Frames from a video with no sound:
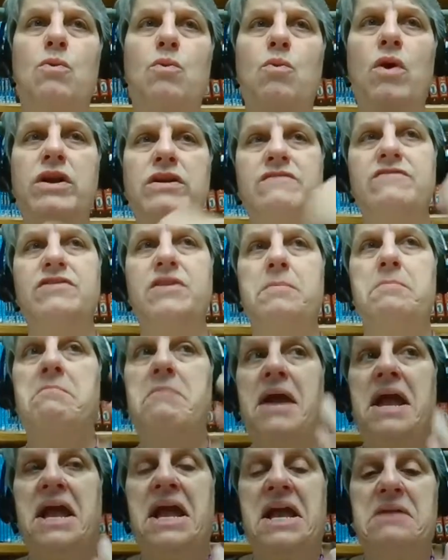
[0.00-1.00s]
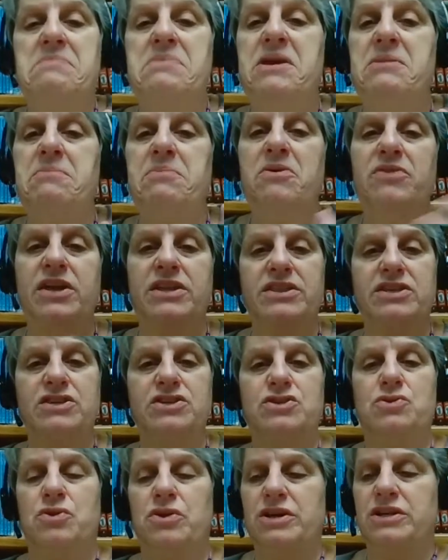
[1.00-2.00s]
one of the main people that the
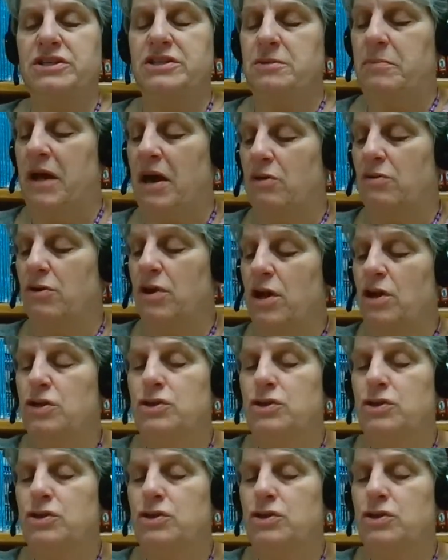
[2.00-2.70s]
story is about.